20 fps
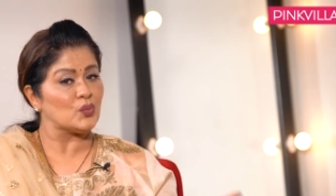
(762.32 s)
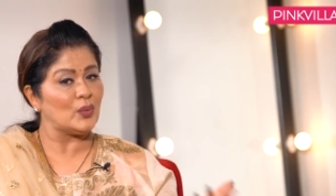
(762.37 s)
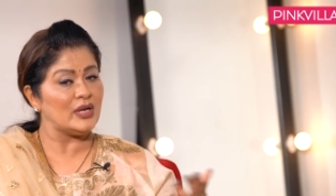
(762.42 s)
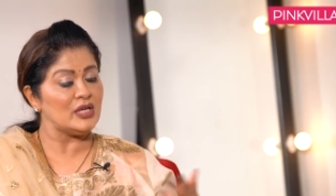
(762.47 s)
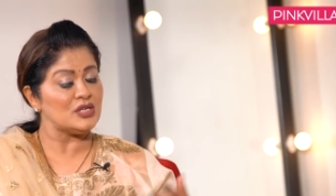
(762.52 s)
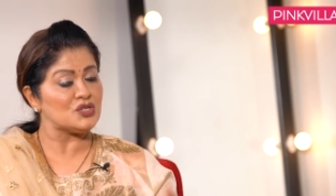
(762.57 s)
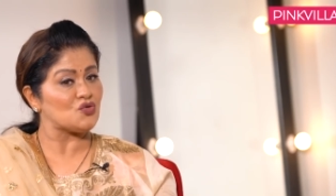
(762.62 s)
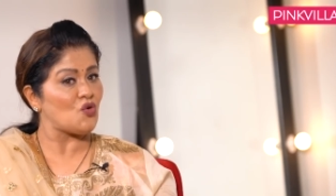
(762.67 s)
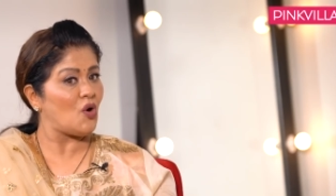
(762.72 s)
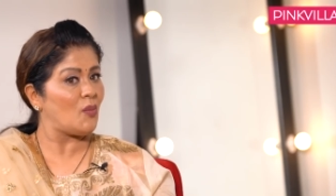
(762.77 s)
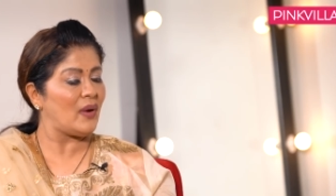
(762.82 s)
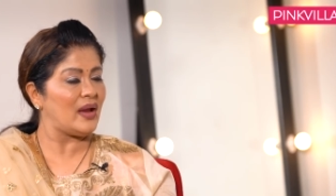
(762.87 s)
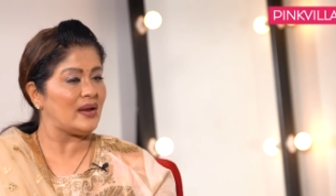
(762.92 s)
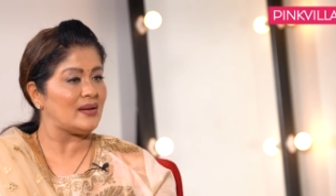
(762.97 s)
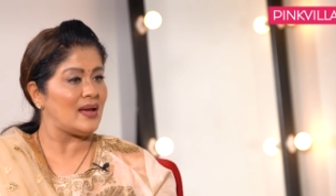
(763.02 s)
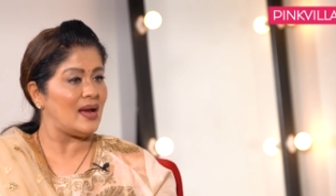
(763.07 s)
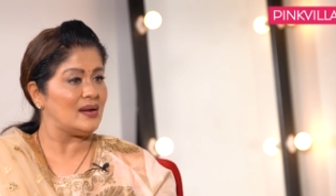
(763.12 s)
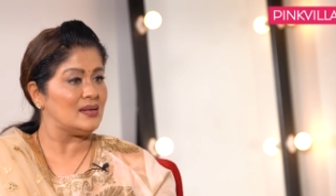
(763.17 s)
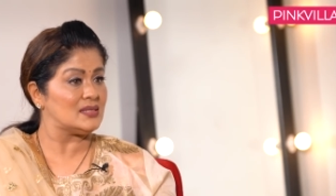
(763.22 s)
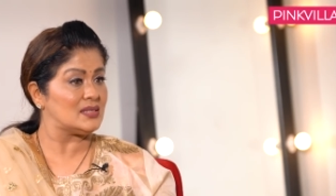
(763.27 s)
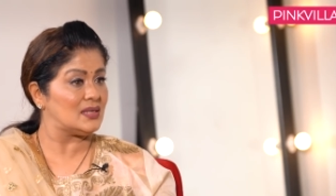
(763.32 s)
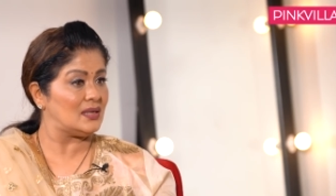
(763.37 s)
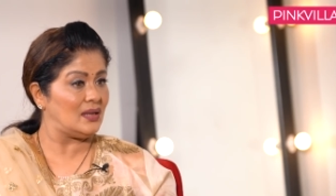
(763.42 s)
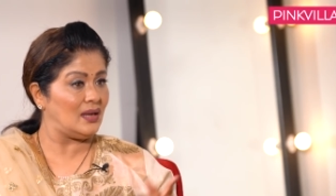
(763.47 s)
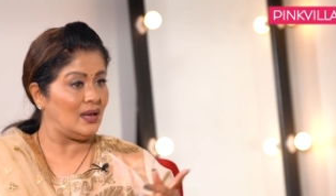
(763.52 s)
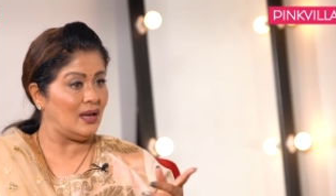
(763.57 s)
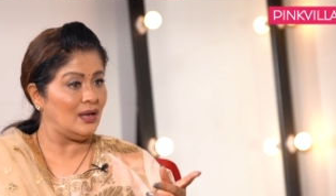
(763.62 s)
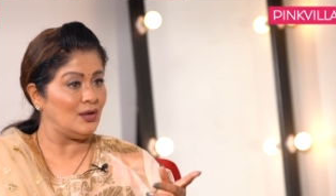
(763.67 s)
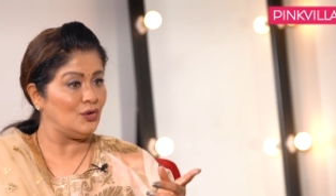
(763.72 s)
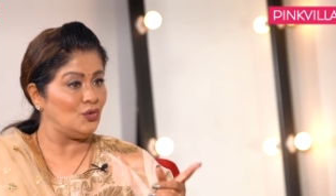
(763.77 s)
So when he saw my dad, he said,
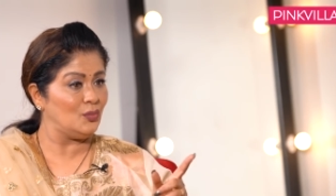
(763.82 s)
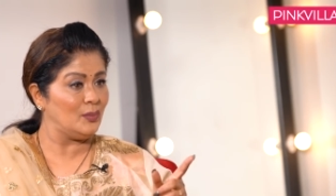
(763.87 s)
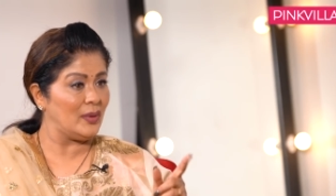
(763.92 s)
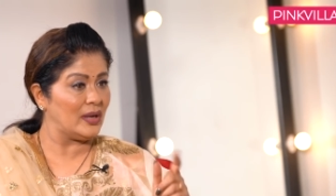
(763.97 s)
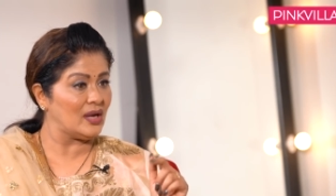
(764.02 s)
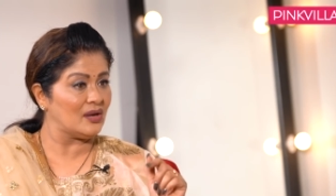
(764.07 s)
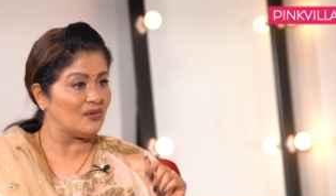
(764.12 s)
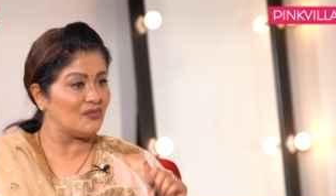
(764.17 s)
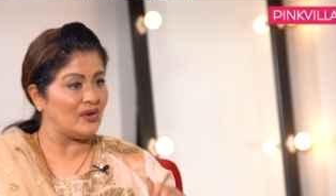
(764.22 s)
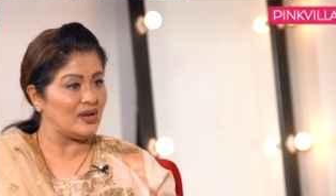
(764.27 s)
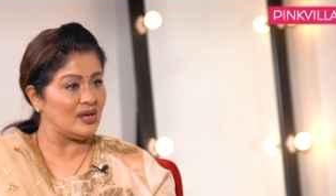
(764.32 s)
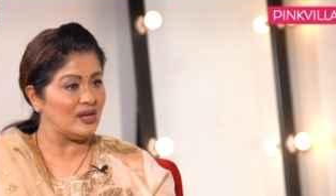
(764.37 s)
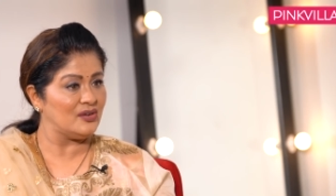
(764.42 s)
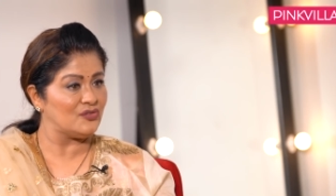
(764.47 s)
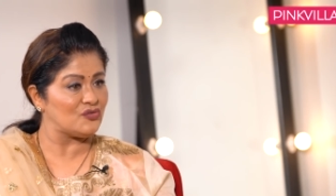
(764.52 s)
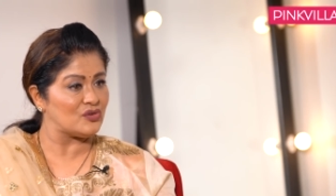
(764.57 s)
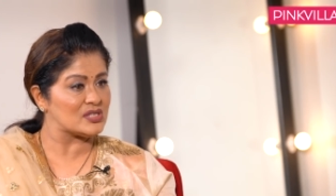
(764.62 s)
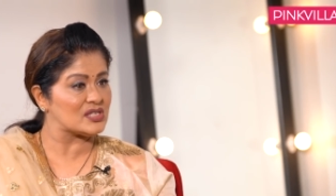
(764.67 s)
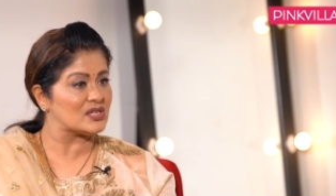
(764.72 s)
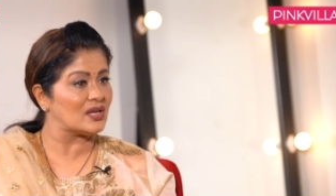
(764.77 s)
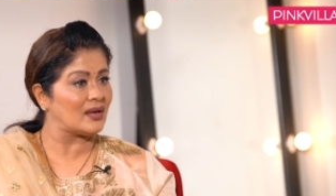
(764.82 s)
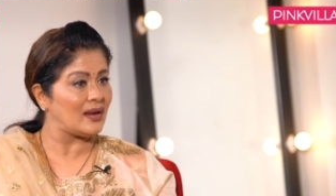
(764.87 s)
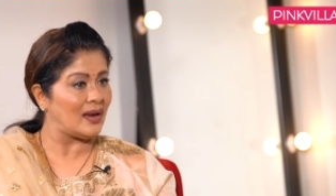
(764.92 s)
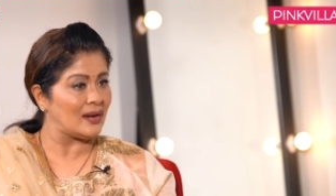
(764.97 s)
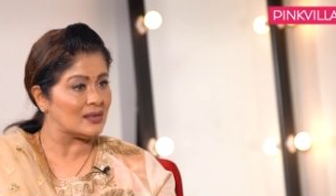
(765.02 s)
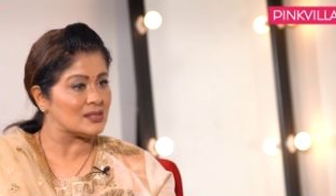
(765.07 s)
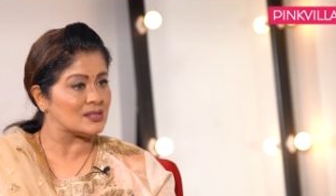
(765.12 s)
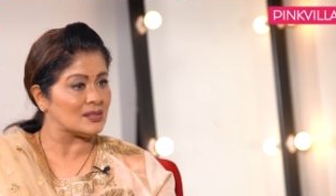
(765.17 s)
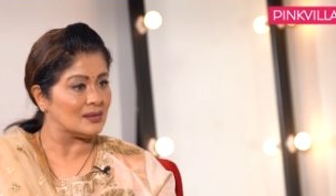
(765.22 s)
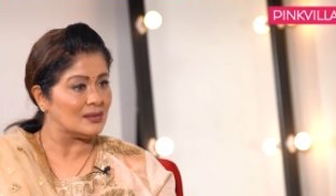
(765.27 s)
hey, you're making very interesting
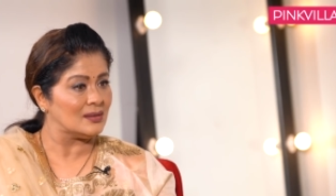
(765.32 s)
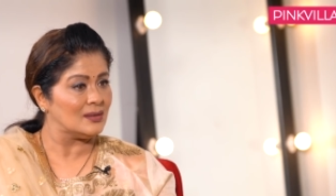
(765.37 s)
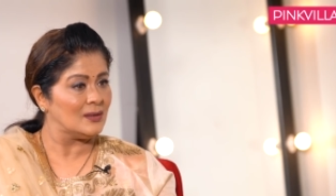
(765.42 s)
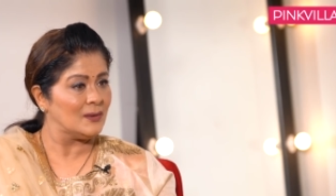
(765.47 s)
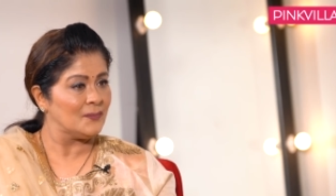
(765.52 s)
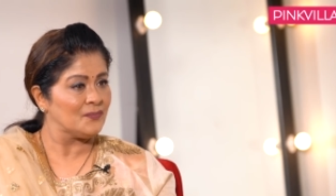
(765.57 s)
character